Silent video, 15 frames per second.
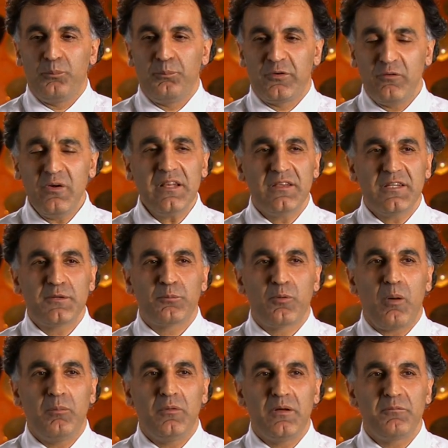prevent this
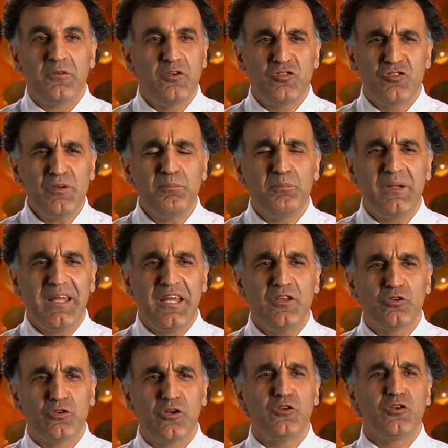problem, you simply
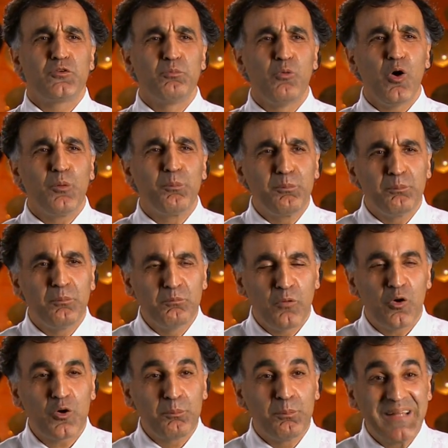introduce more,
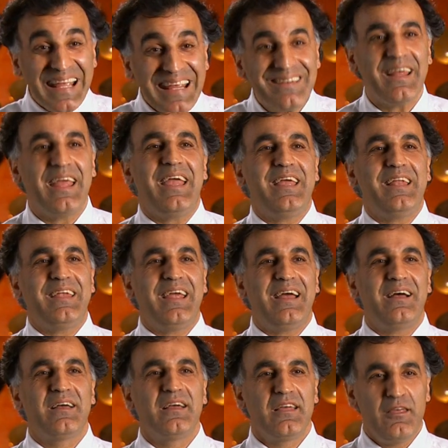more blade
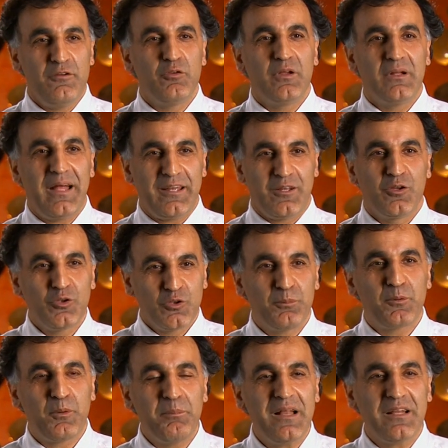area, if you like, to the
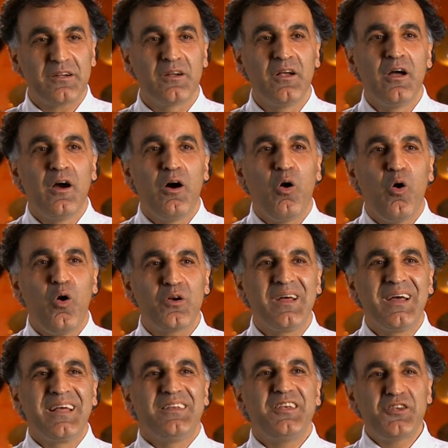propeller, or
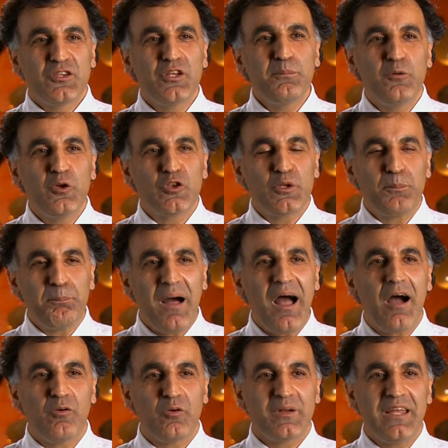distribute the
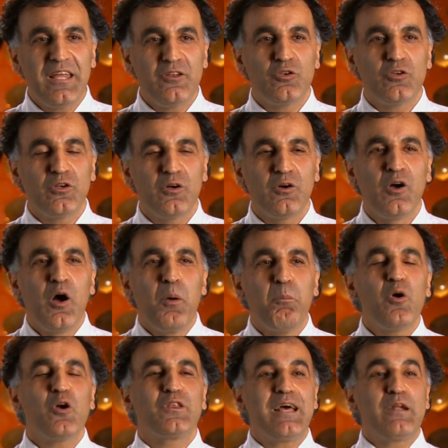power into
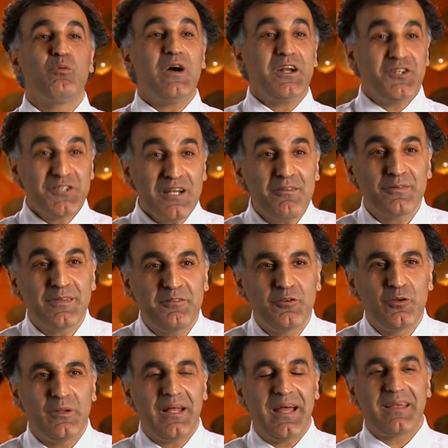more than one shaft, if
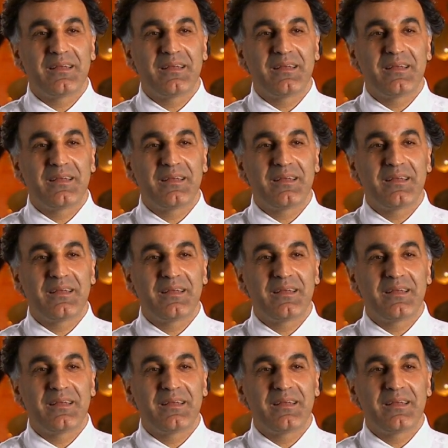you like.